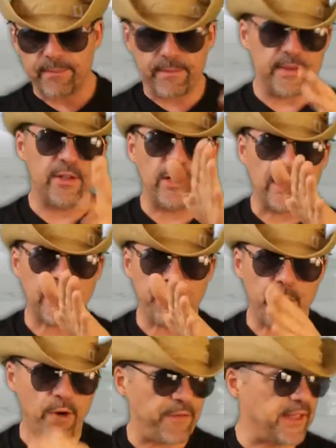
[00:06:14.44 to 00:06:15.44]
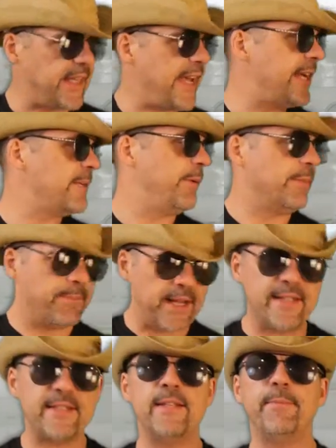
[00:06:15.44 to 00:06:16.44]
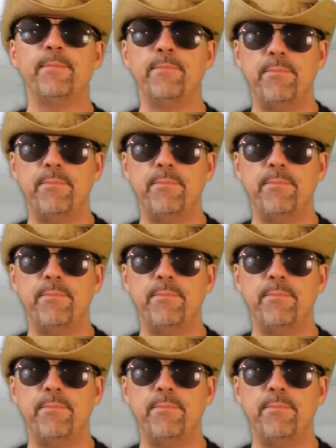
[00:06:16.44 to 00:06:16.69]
mean, they're not the perfect eggs, but get some